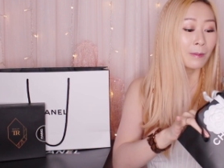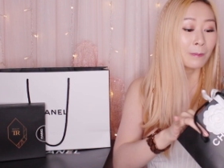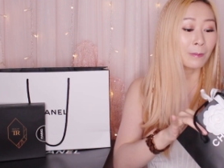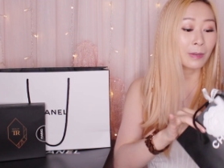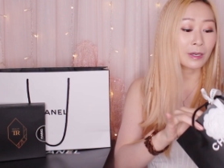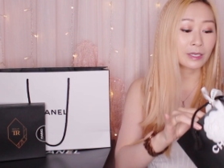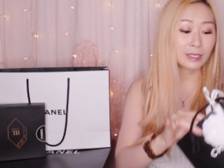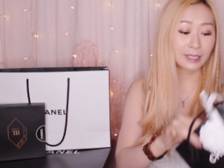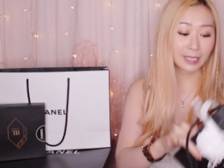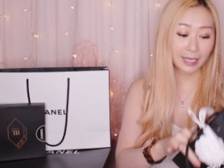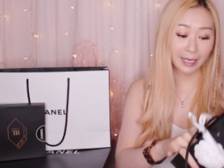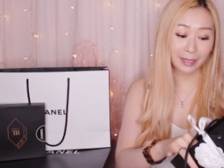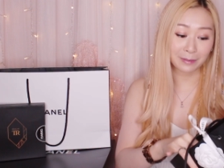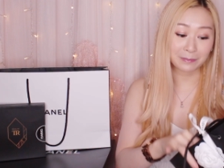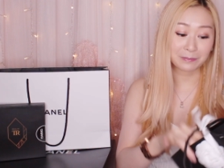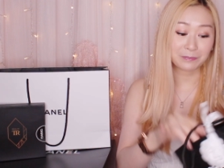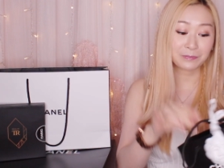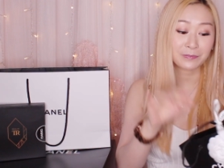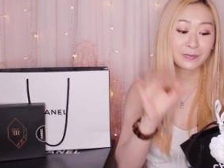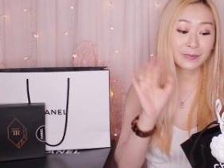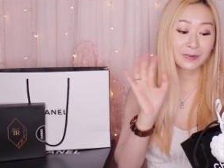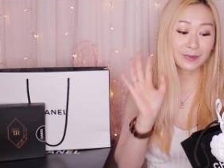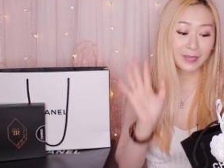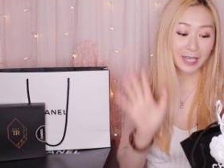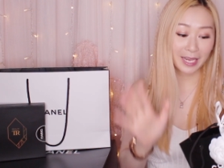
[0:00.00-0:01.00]
But yeah,
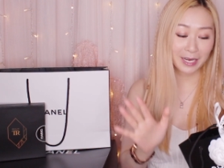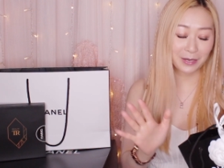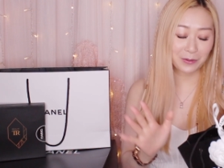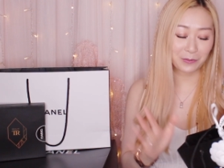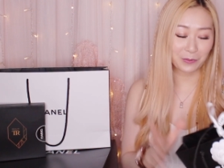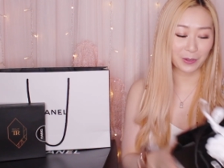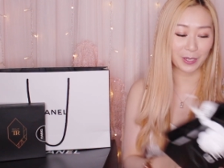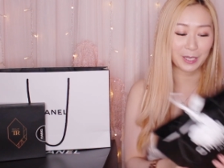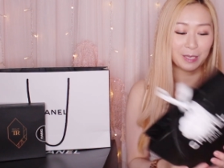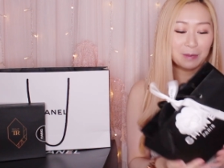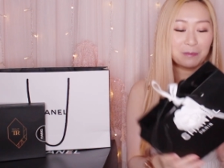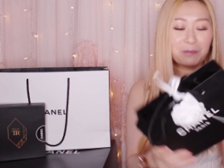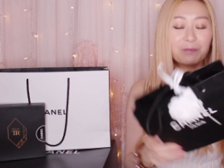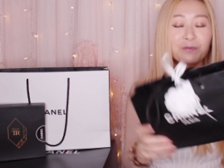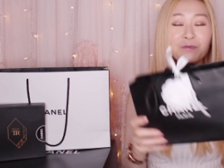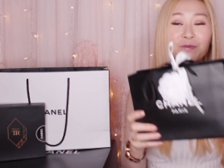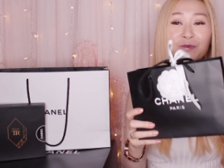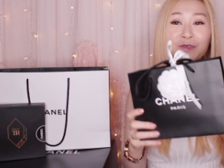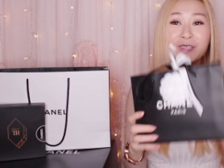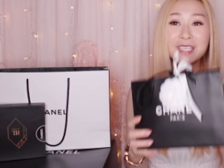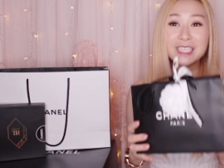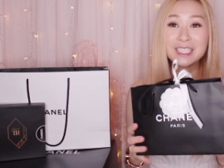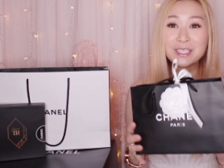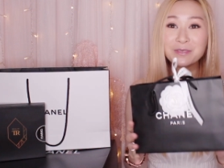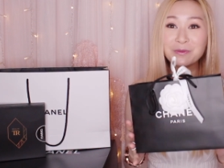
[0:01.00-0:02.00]
anyway,
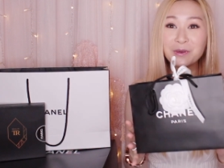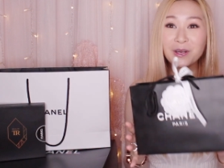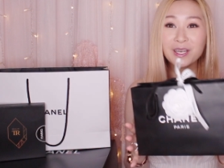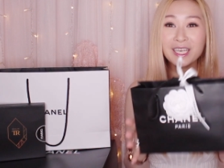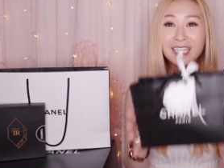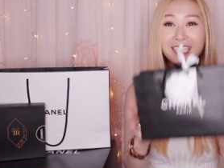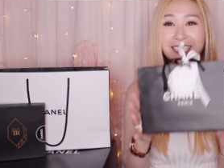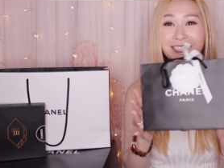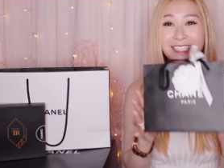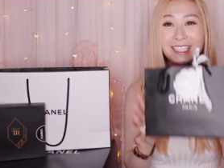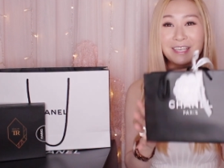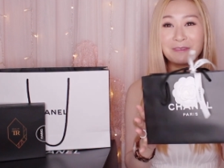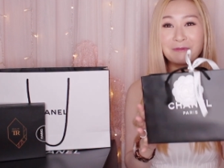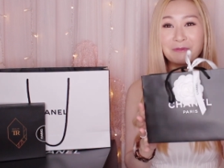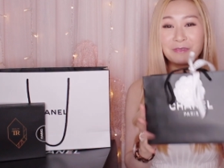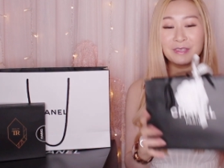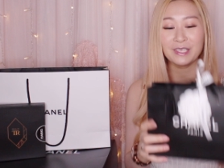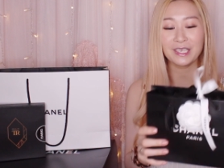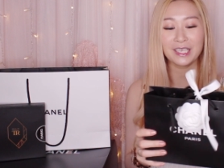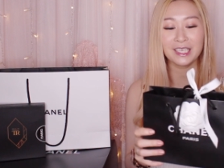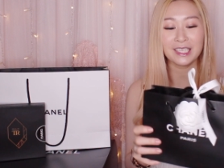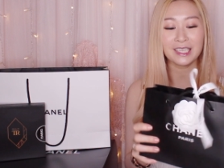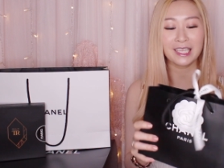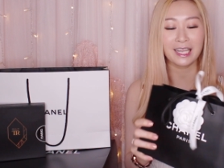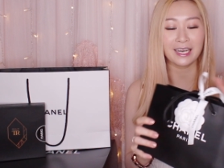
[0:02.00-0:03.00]
this one is
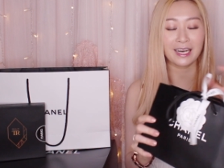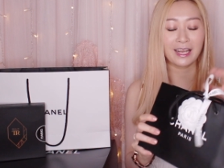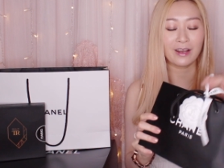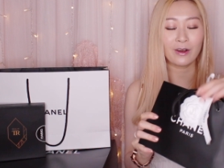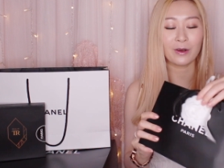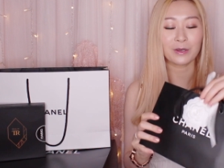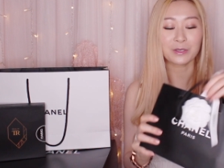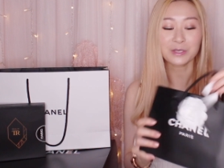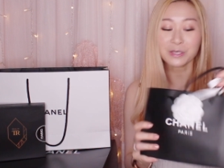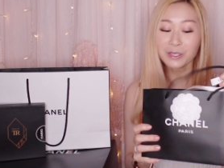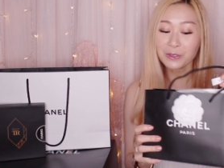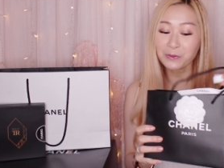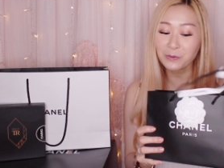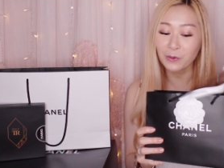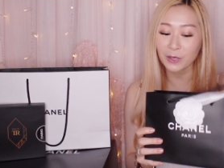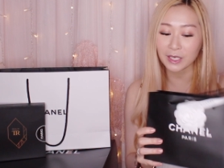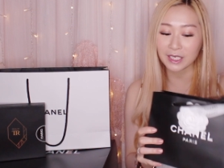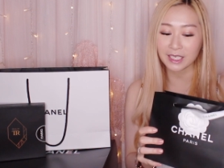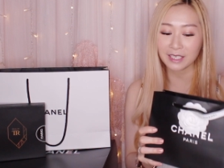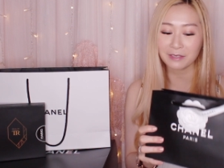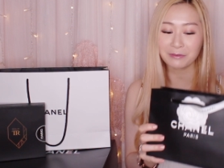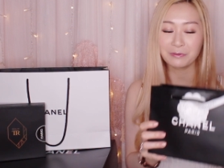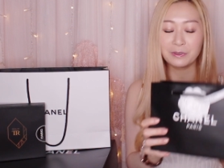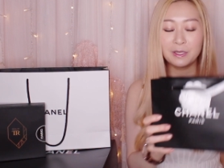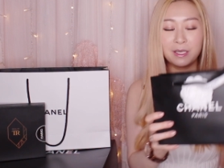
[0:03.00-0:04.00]
something that I also
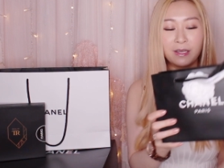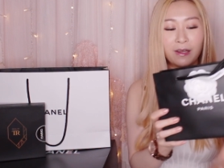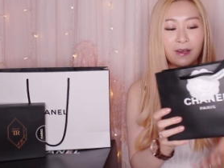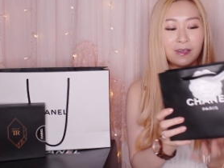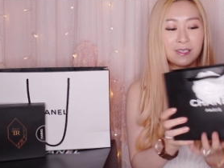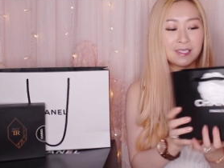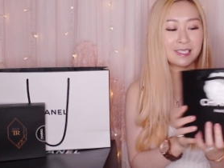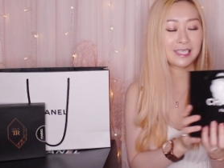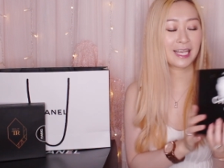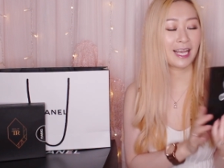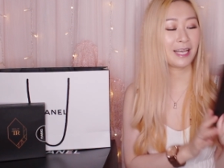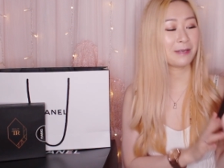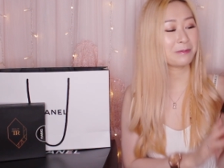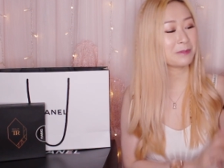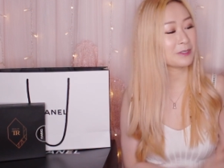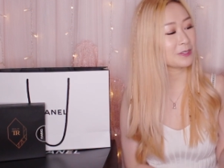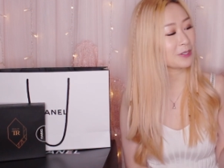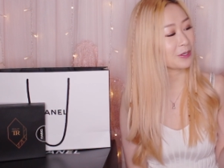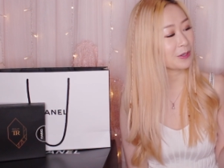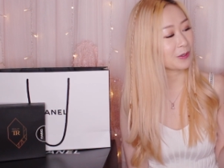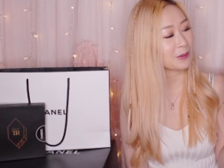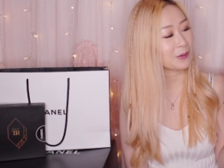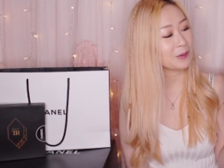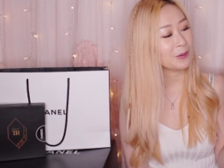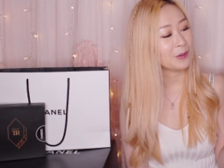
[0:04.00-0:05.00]
wanted for a long time.
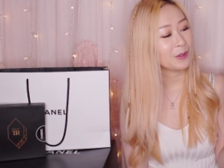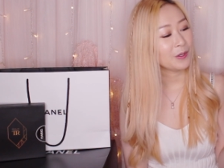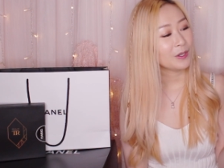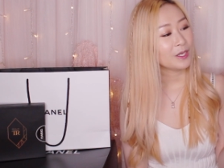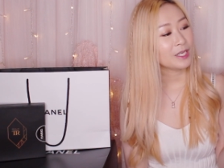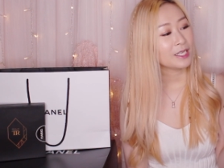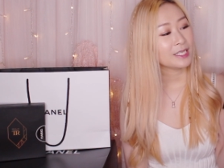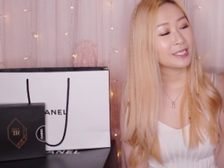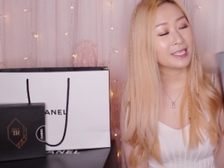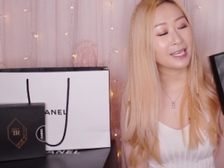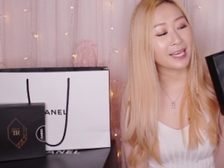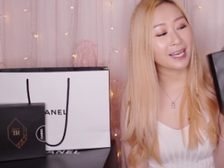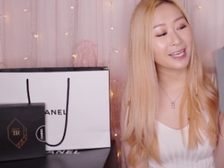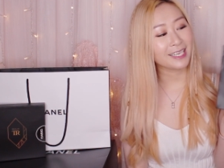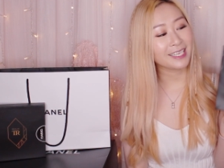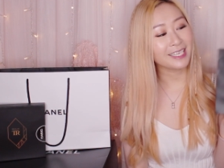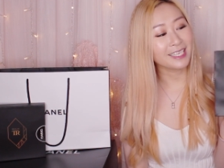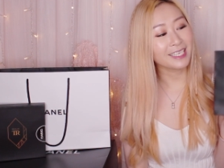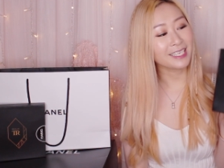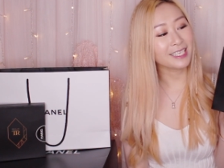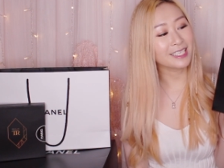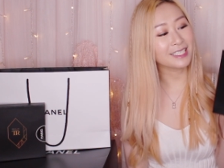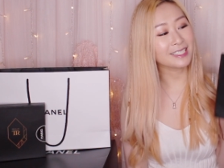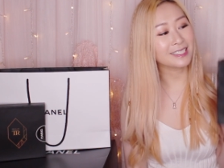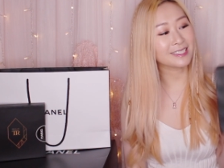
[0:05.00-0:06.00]
So yeah,
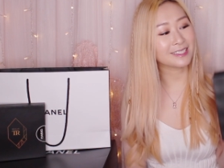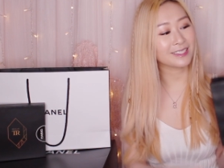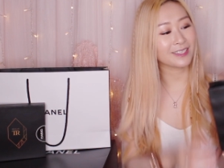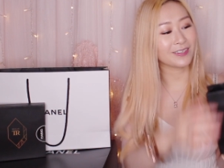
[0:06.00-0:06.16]
here it is.